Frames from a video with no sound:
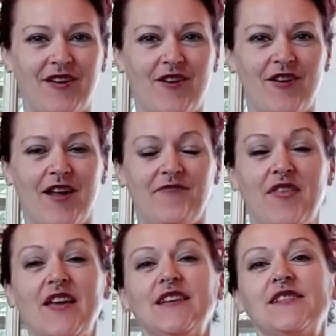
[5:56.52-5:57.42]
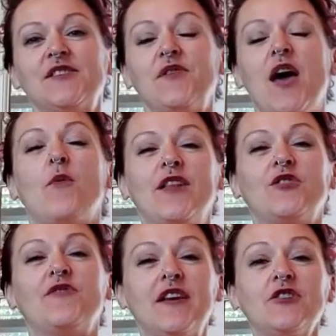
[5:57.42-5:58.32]
All right, so now when
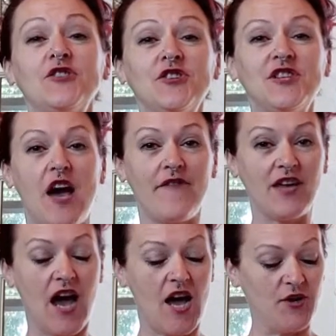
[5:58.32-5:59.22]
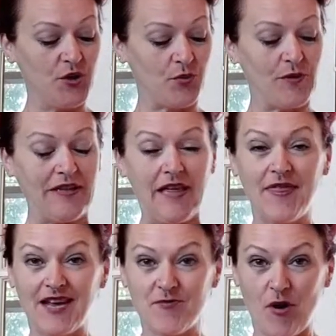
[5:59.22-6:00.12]
your fingers are diving under, really
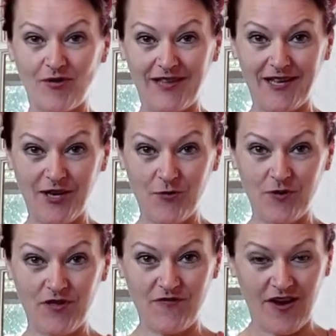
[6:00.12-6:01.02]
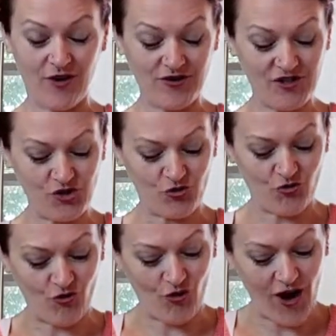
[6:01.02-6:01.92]
think about leading with the fingers,
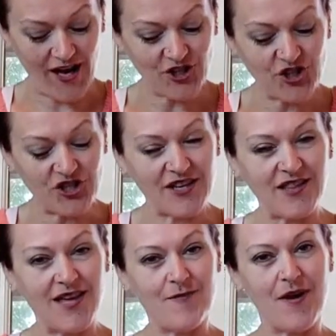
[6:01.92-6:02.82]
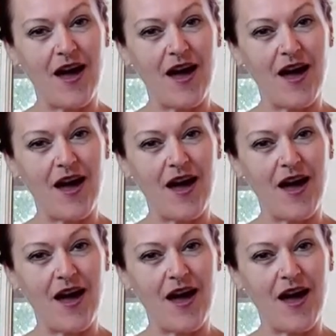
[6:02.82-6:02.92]
stretching them